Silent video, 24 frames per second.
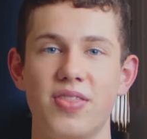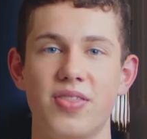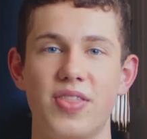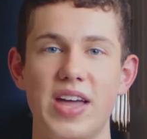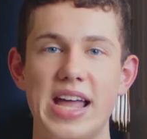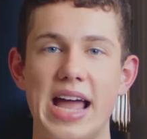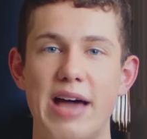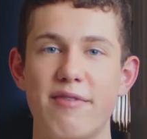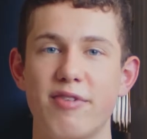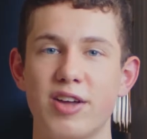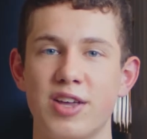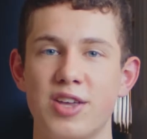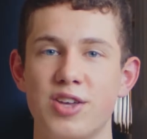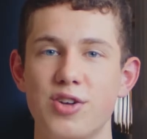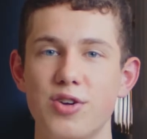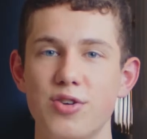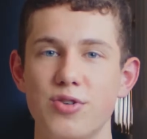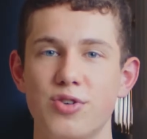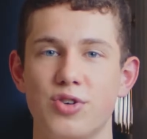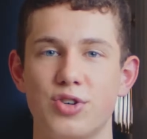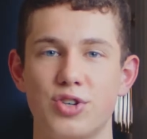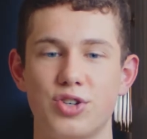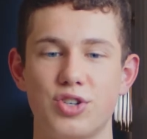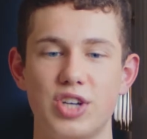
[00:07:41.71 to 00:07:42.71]
they have a
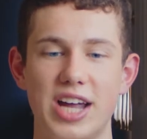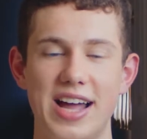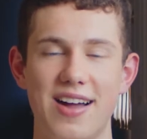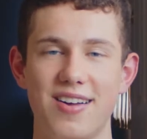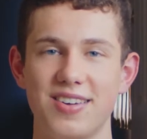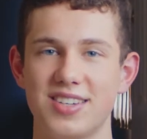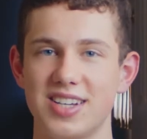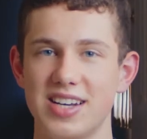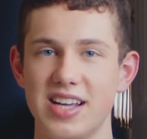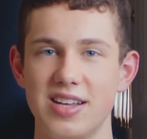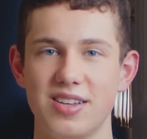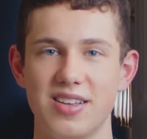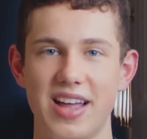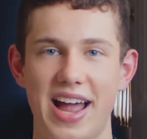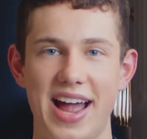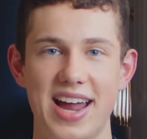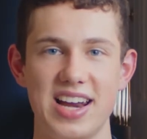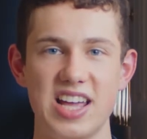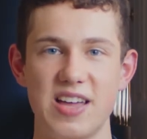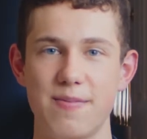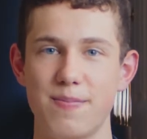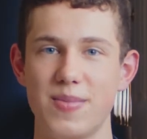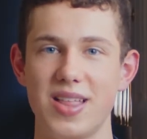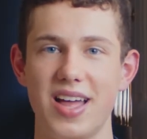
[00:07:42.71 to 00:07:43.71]
huge shout
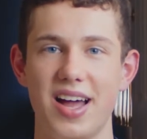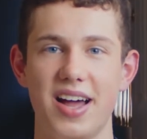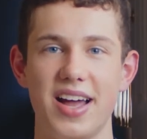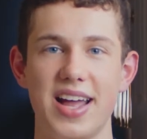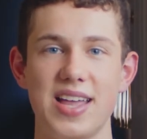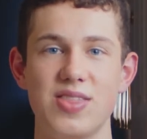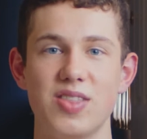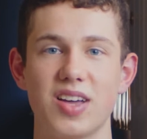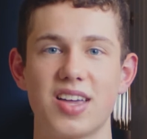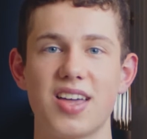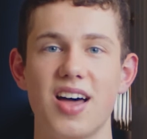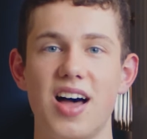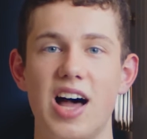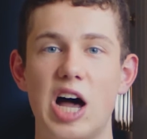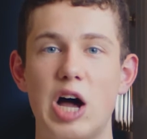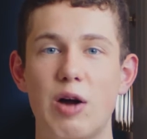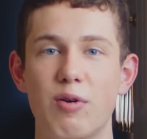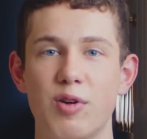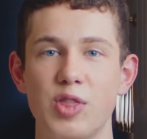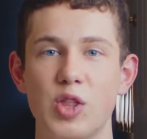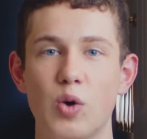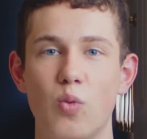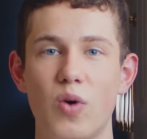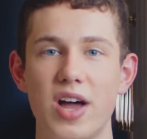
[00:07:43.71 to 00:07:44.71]
at him in the
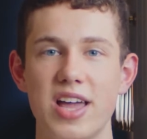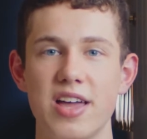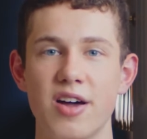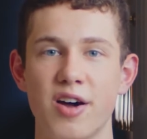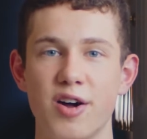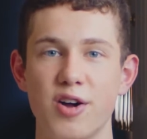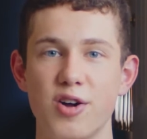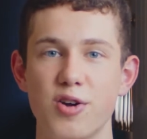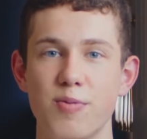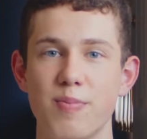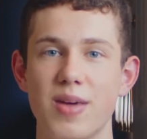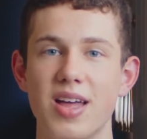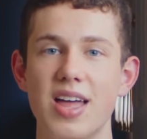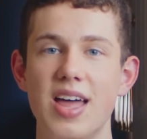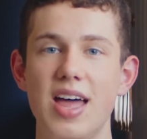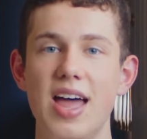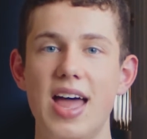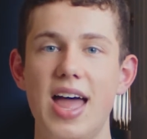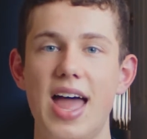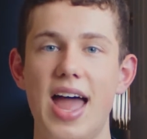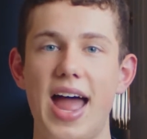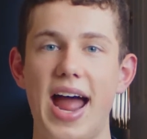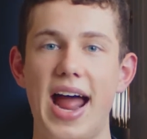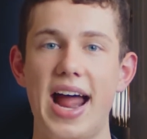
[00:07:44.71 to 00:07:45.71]
car on the way home,
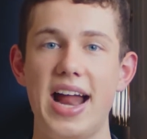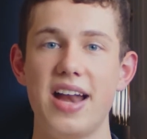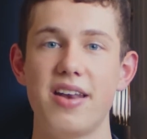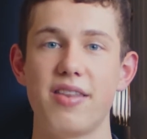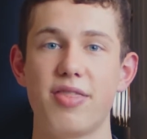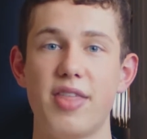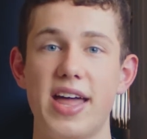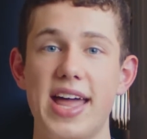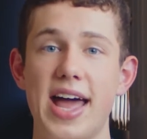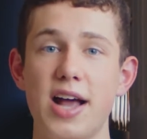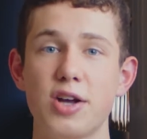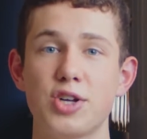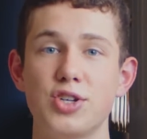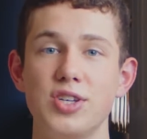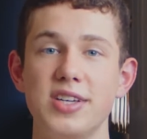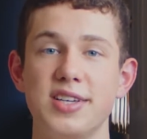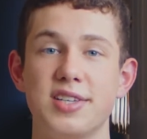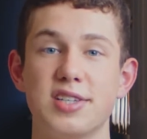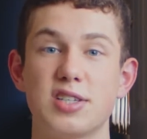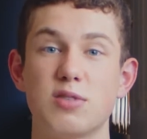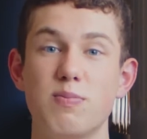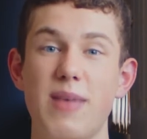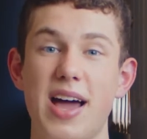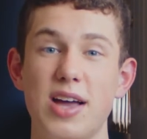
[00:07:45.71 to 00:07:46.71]
and they actually
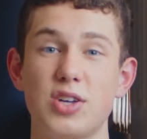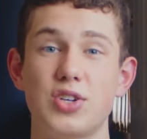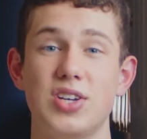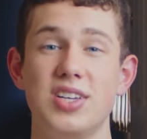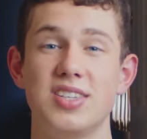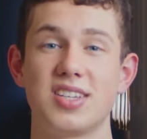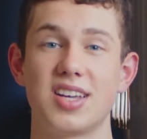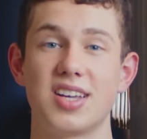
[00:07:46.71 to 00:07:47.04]
smash his